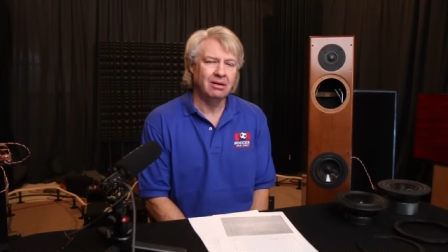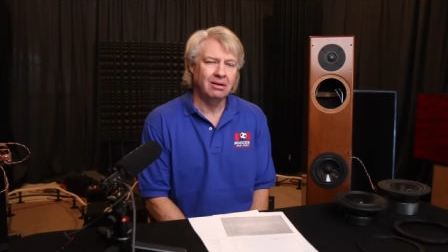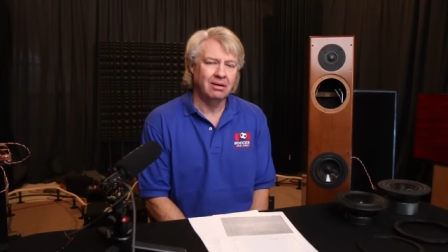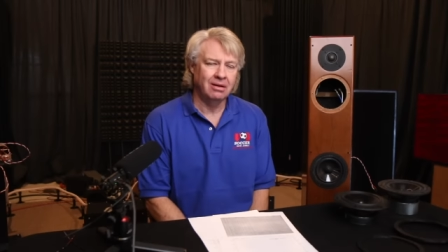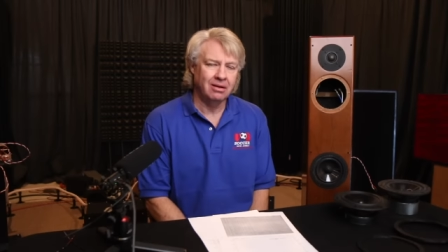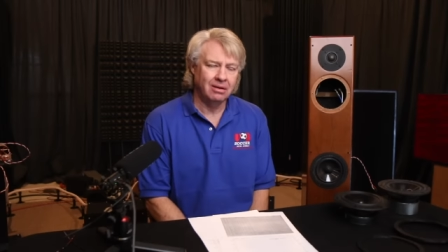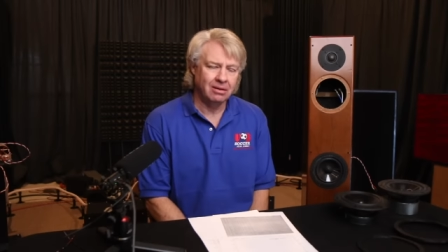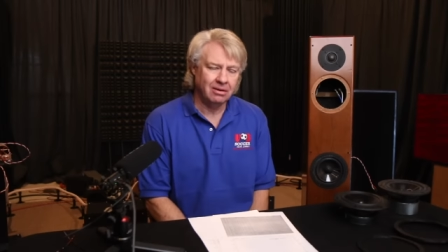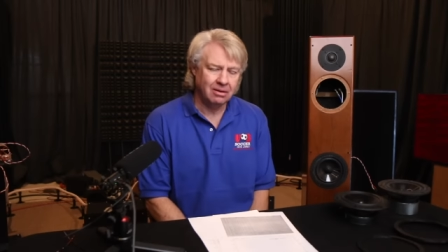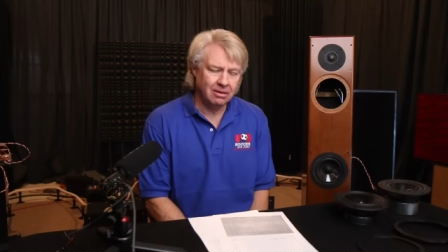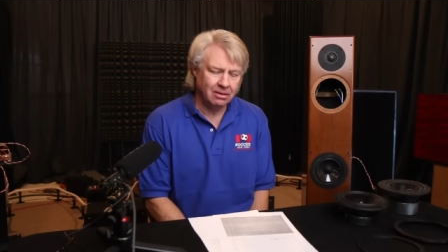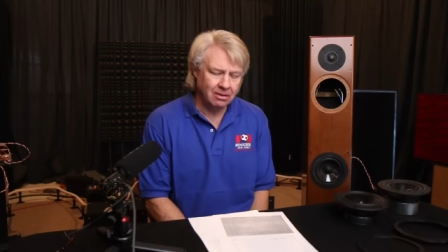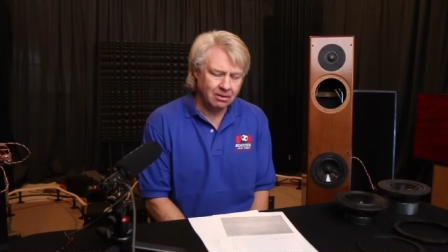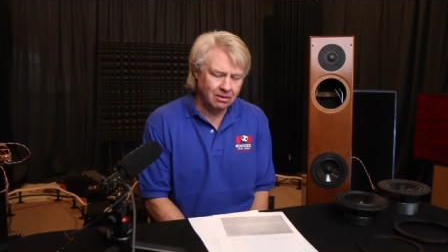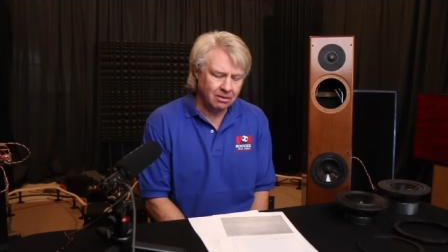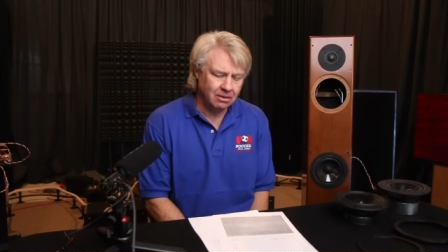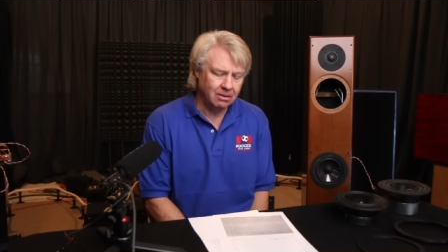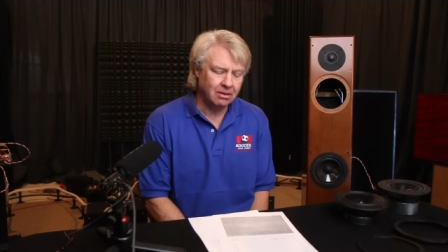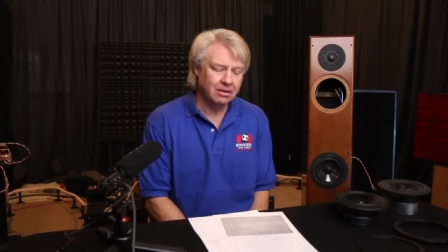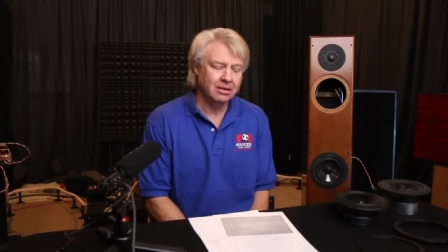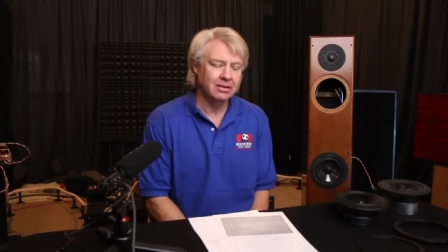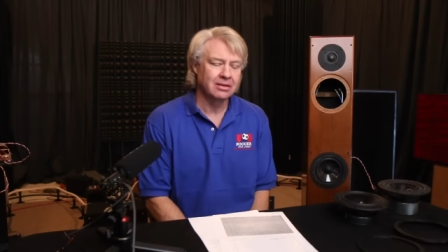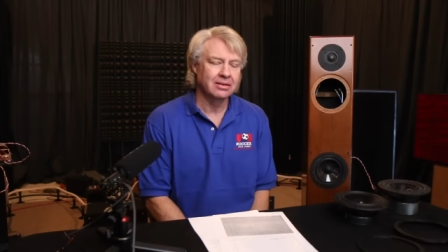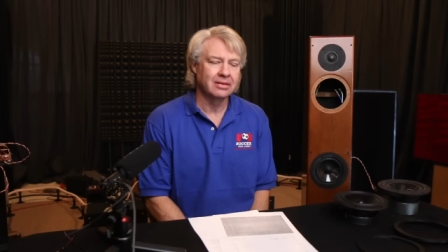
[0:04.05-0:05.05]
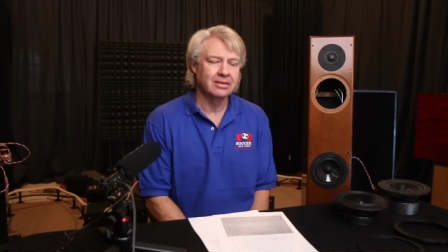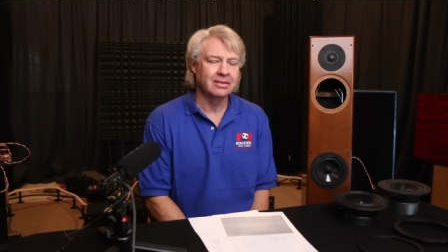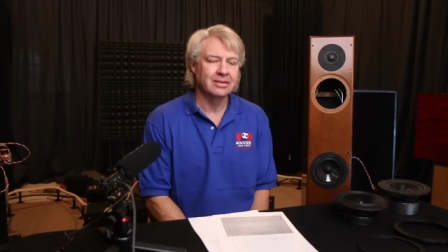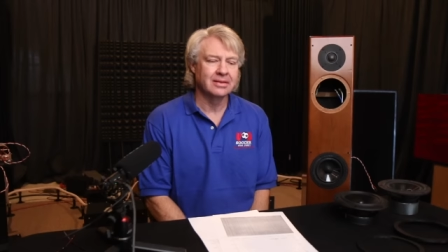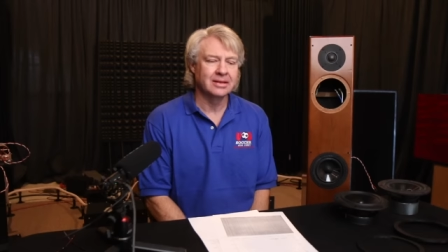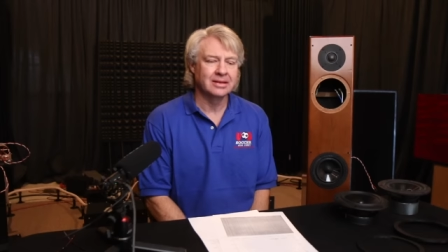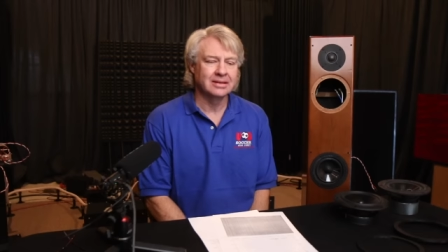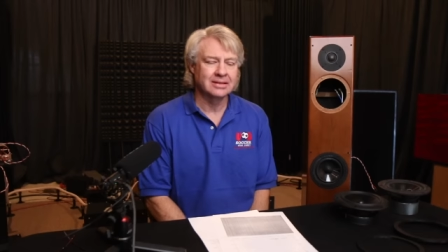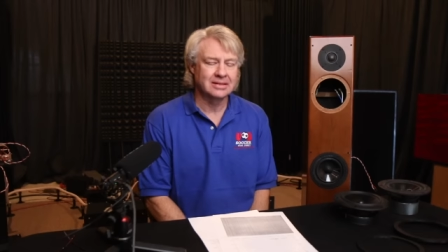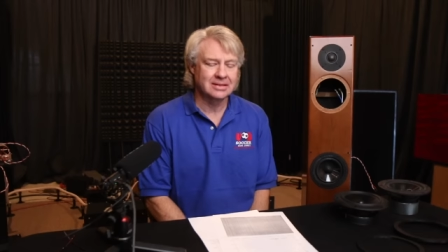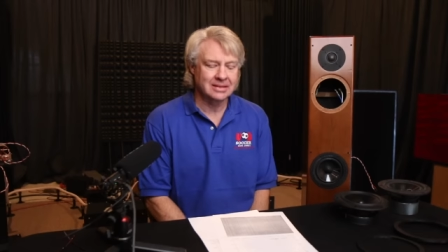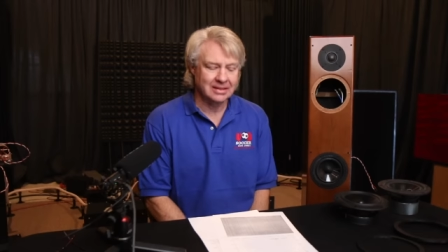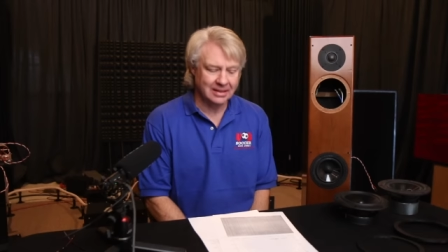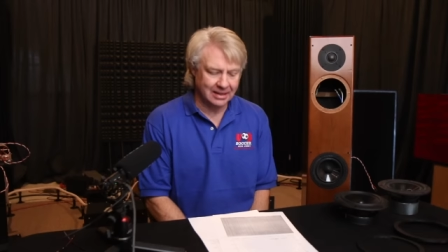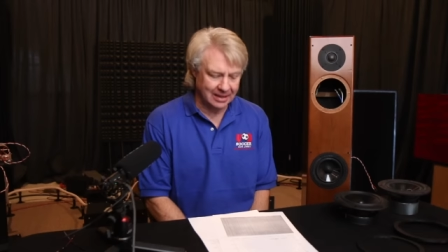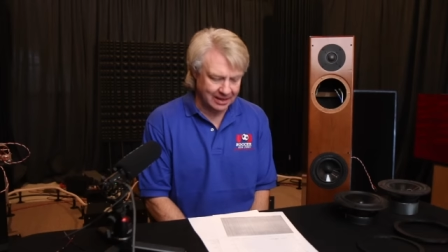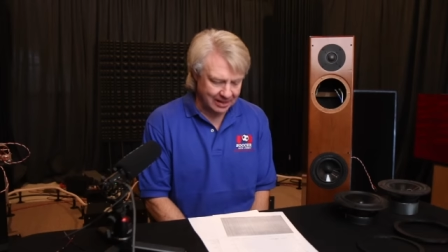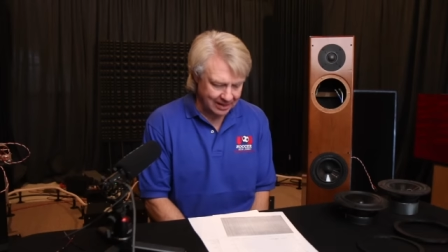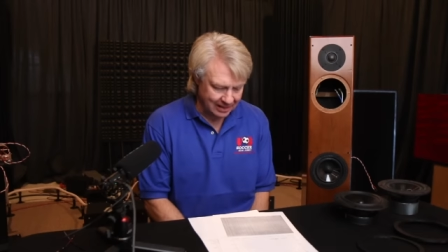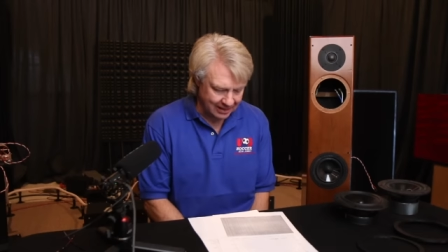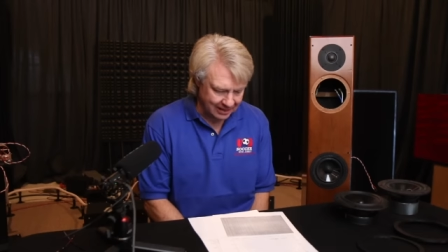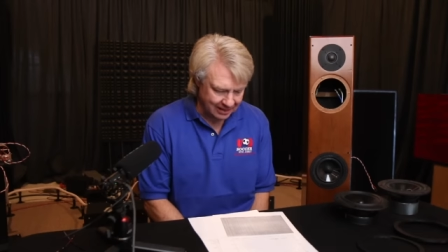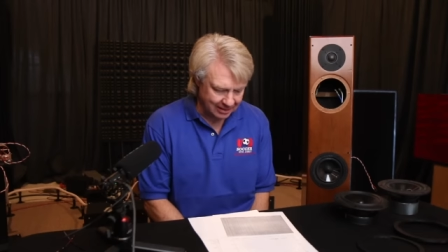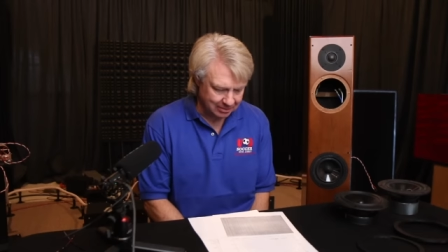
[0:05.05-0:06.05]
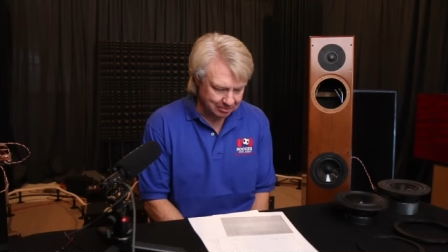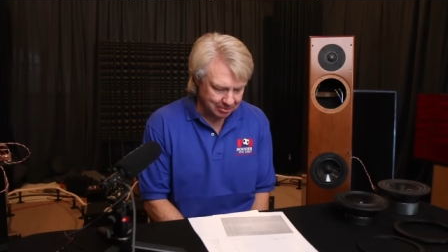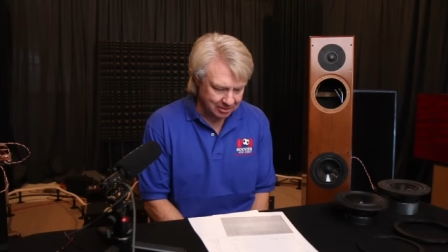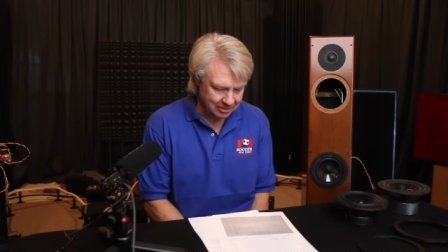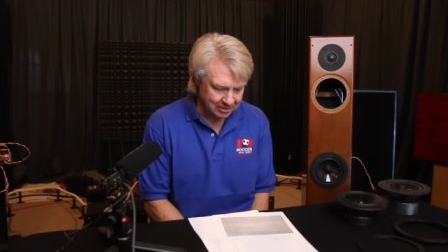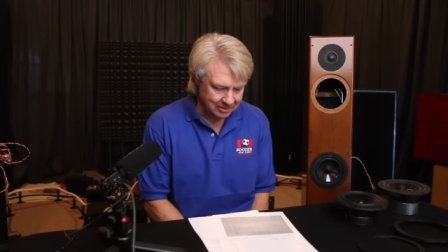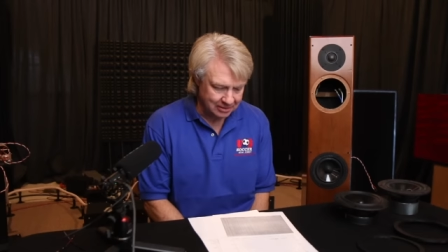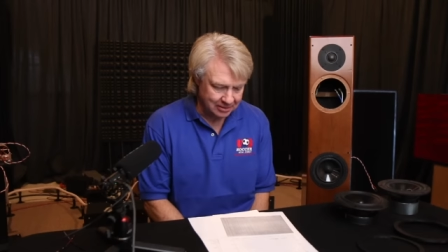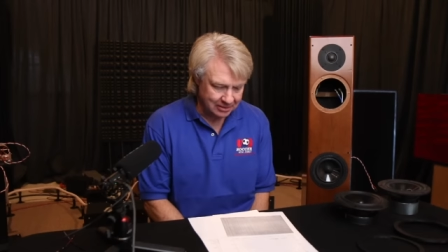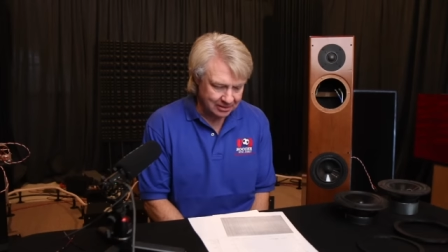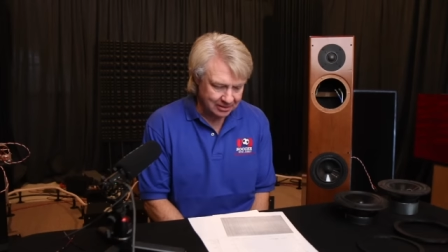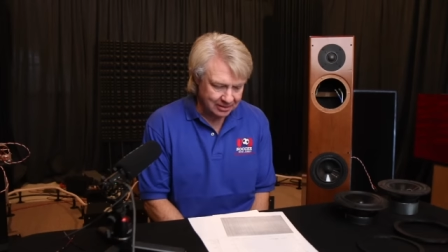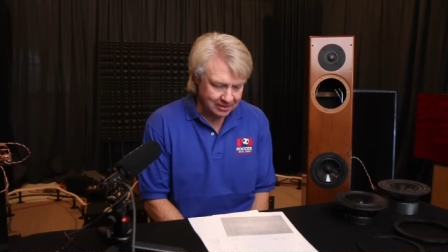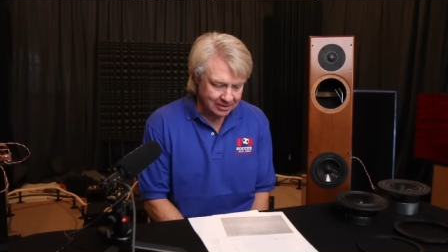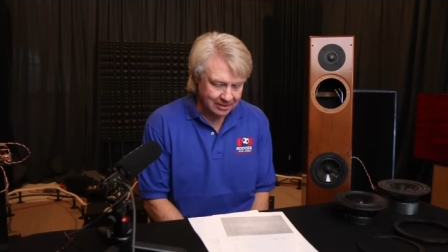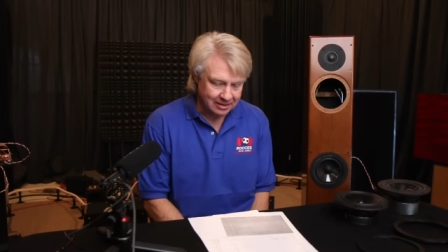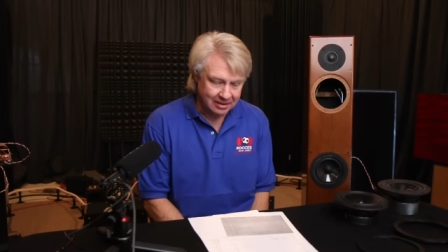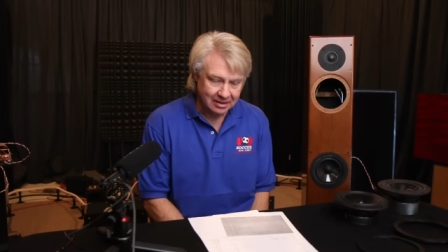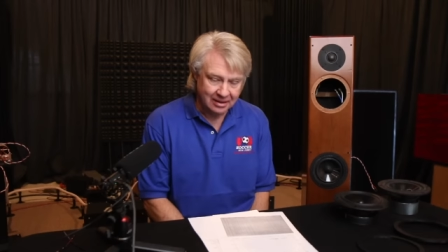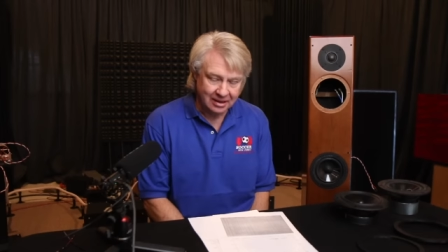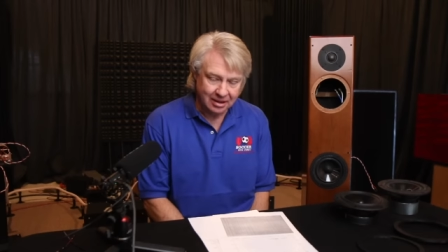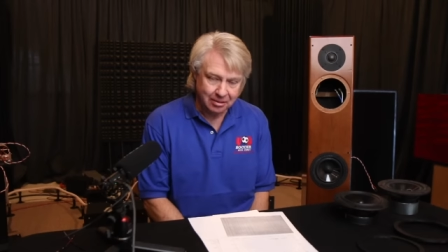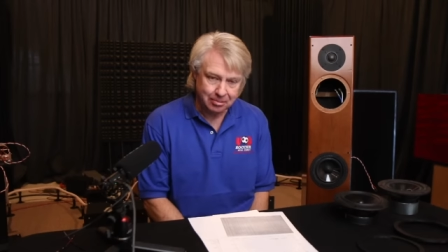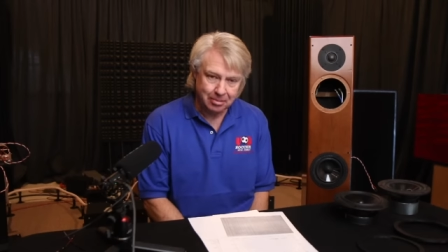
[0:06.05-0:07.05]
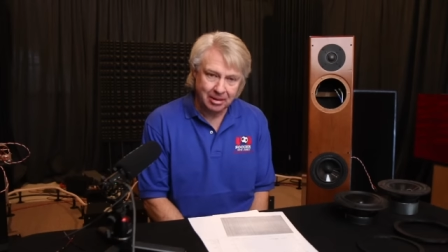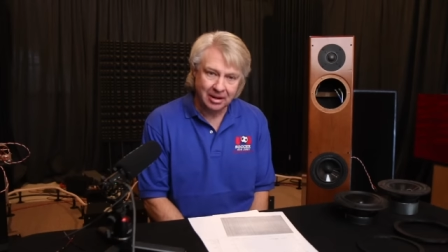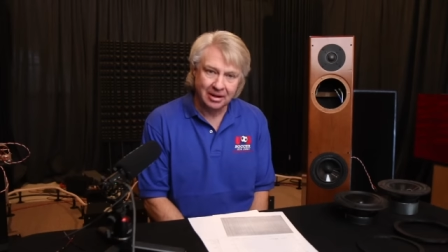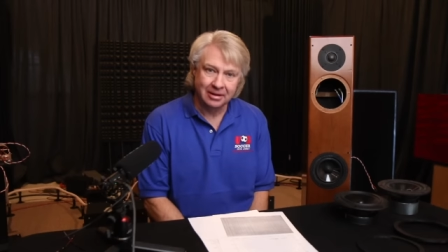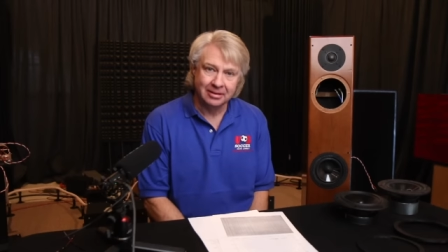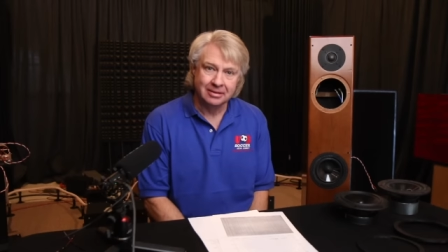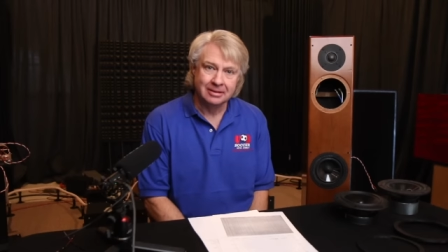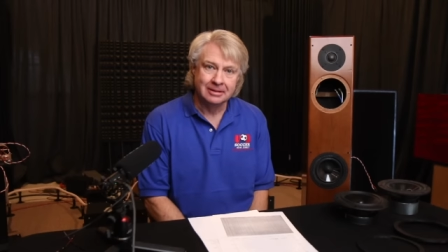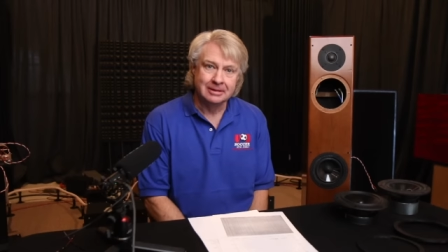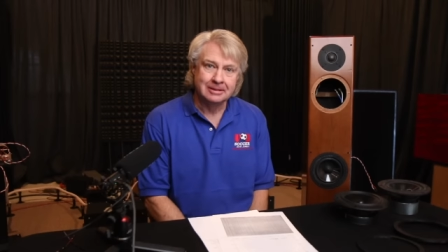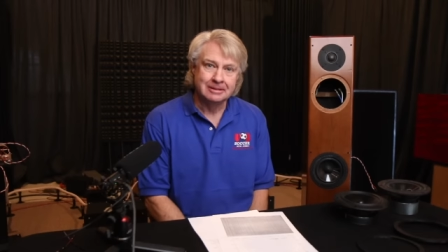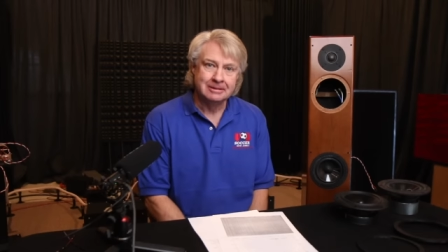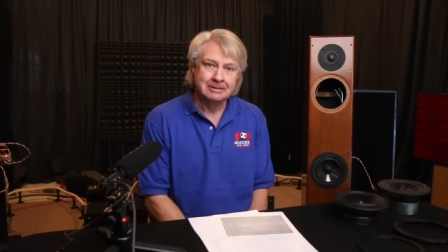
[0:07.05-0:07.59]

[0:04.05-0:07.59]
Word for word: all the time about